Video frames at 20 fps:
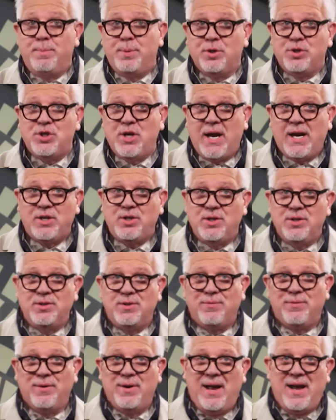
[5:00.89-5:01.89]

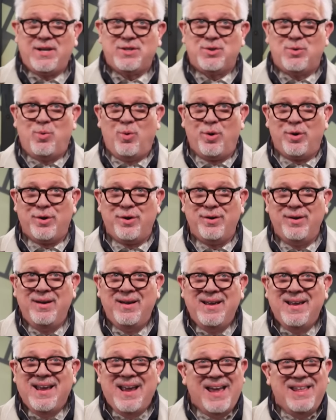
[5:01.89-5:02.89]
projections for next quarter?
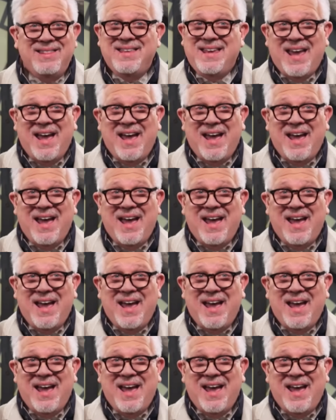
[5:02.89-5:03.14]
And the